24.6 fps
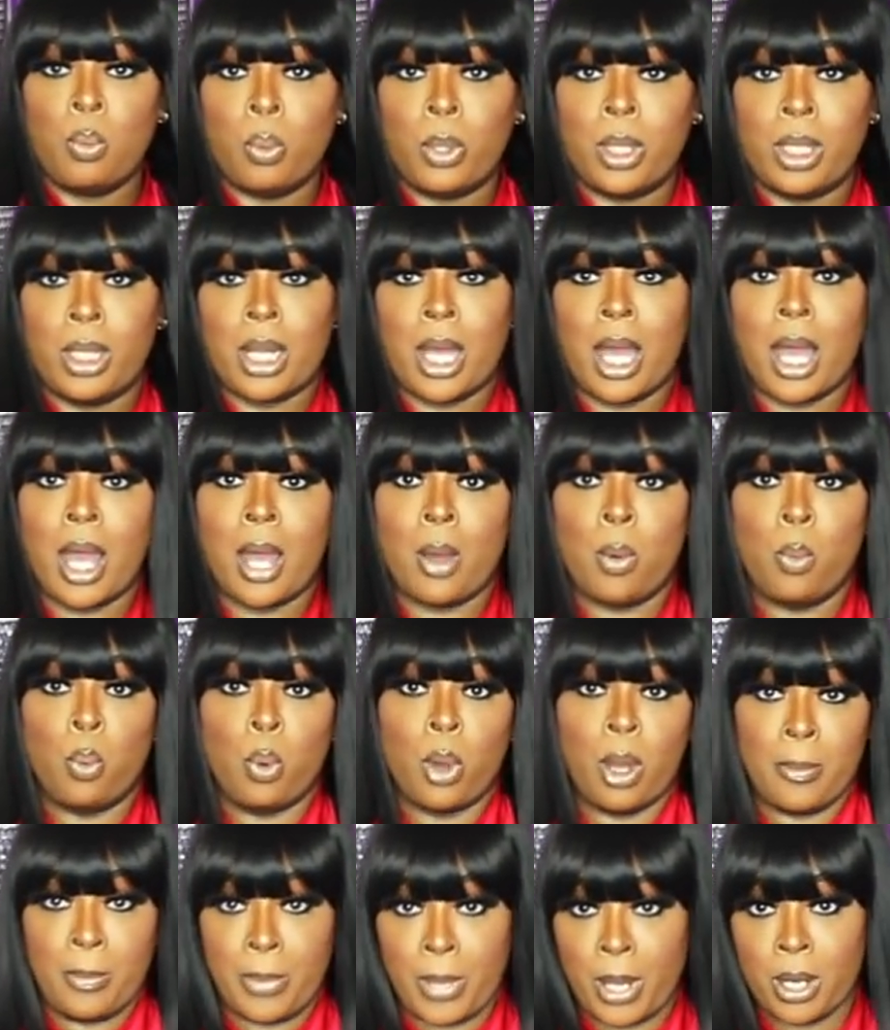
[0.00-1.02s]
when
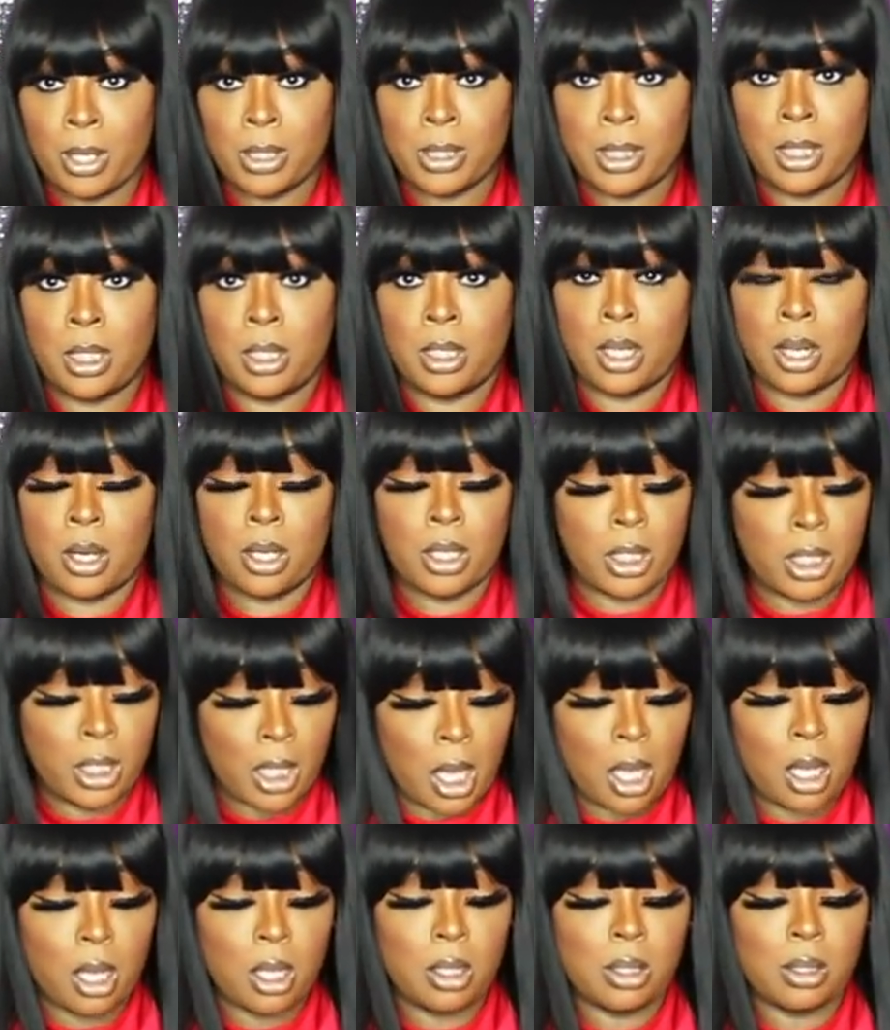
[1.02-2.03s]
one pair is in the dirty
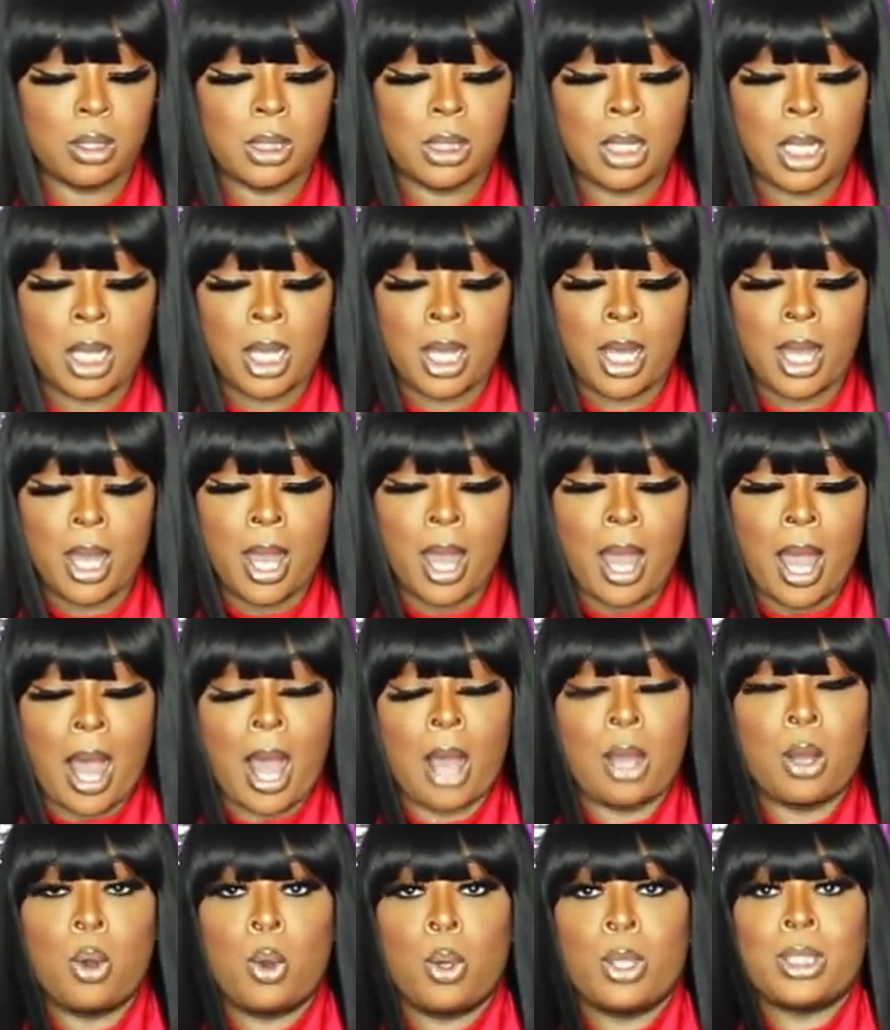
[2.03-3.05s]
clothes,
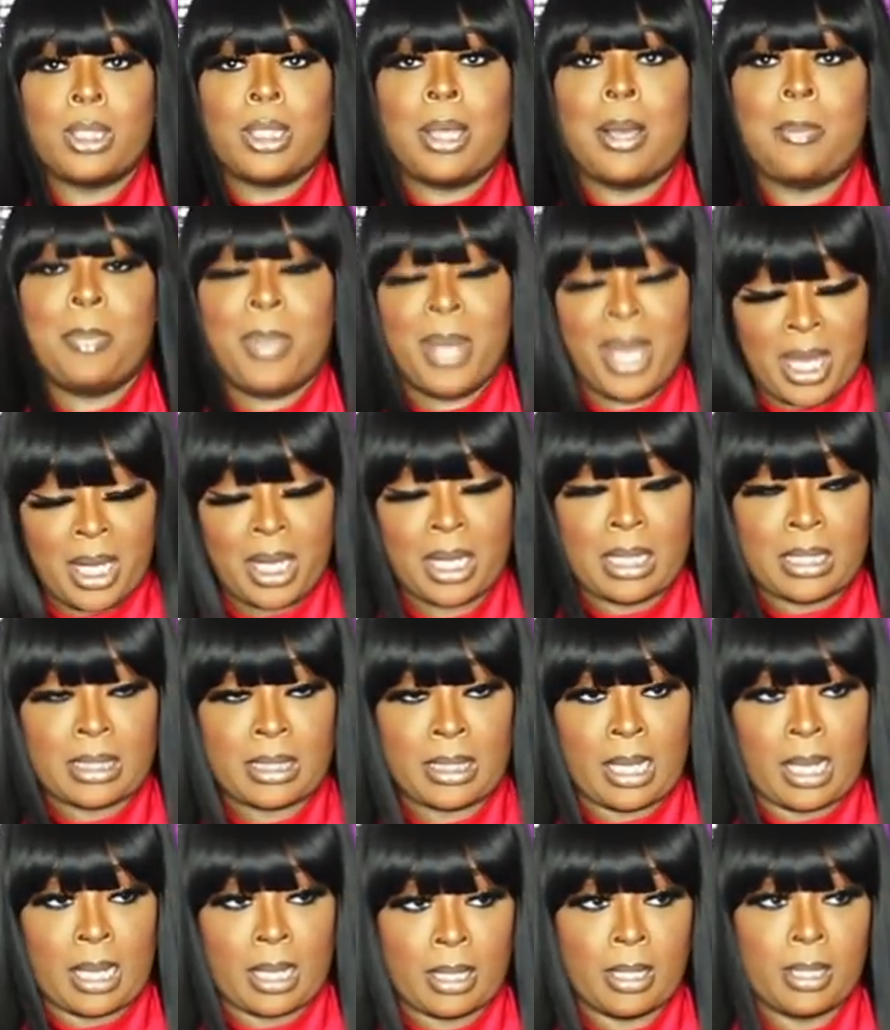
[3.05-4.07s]
I go into a panic
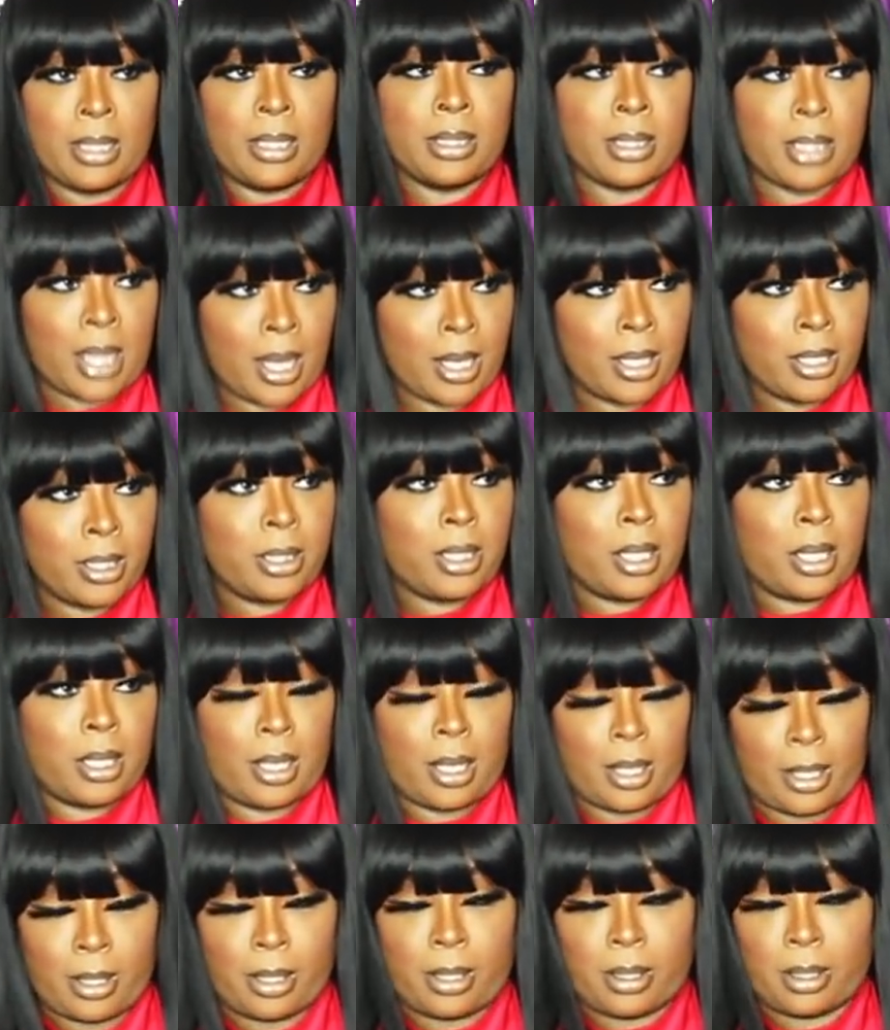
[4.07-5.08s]
attack, an anxiety attack,
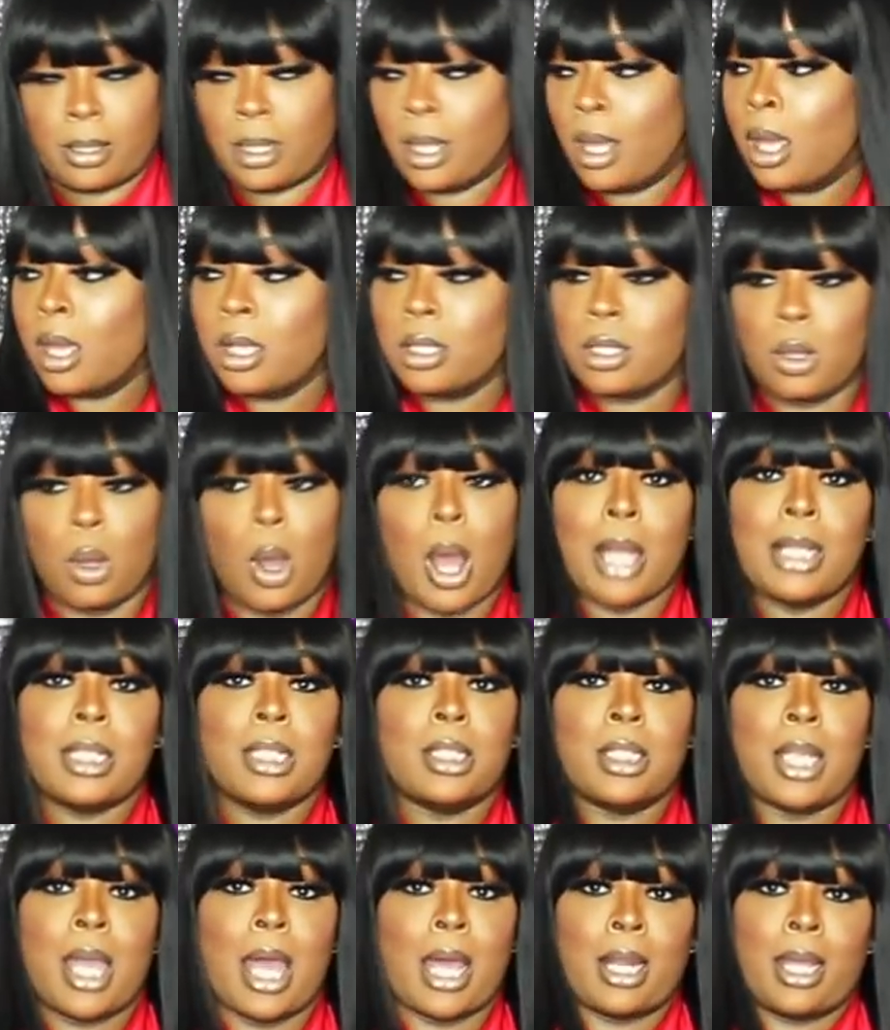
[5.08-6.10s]
like, uh, so I
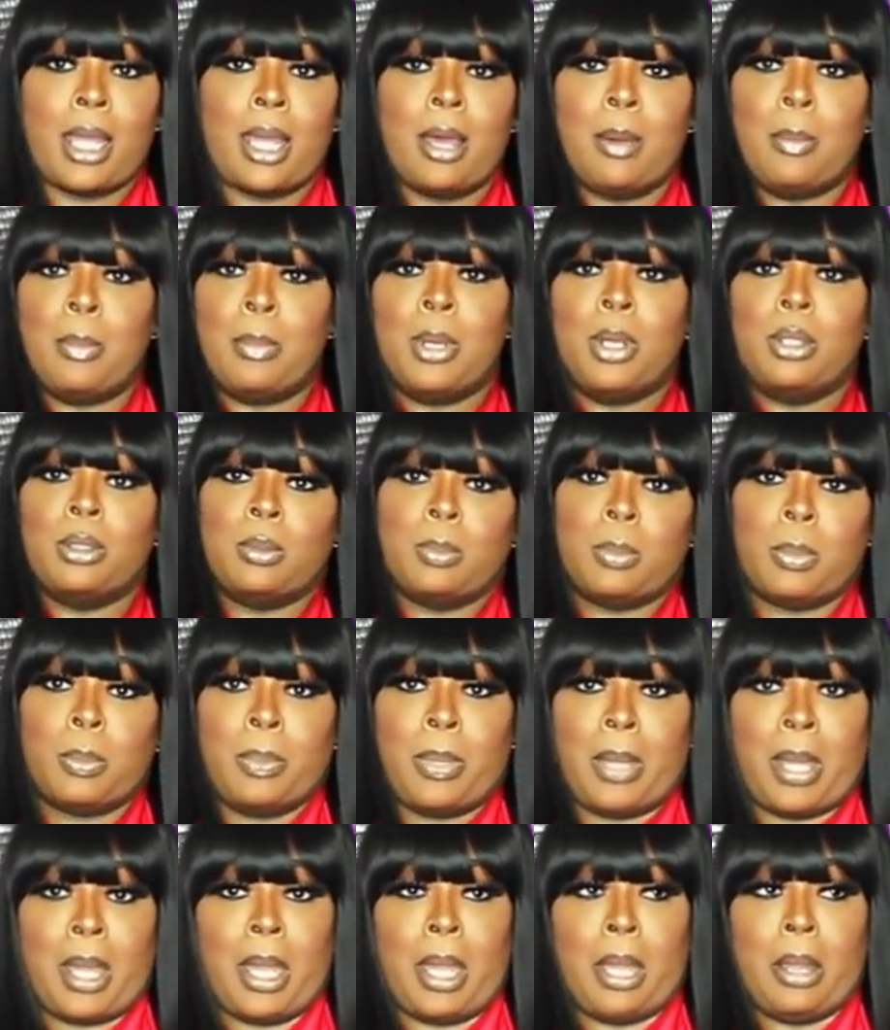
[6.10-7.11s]
just had to have multiple
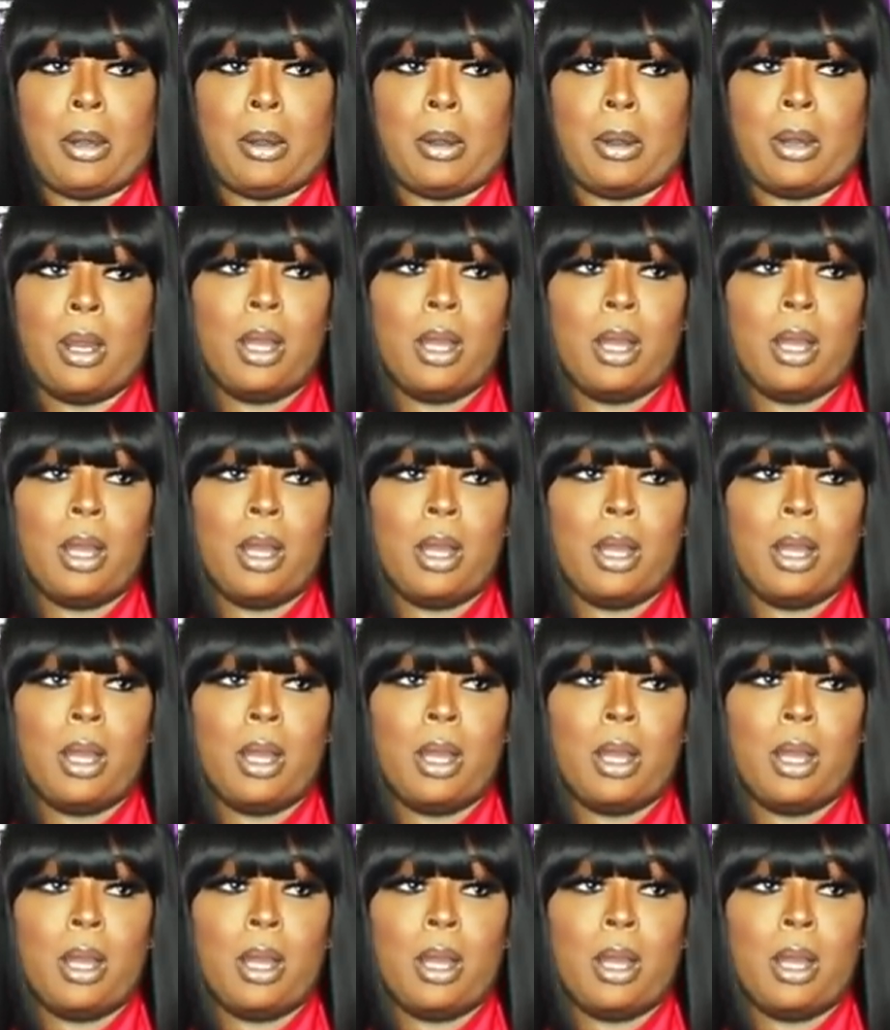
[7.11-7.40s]
pair.